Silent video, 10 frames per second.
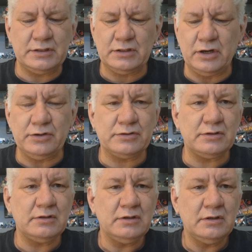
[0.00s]
stoked
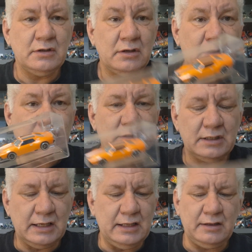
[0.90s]

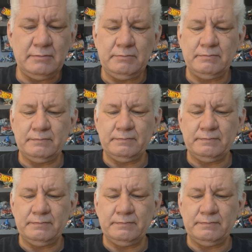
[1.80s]
to get them.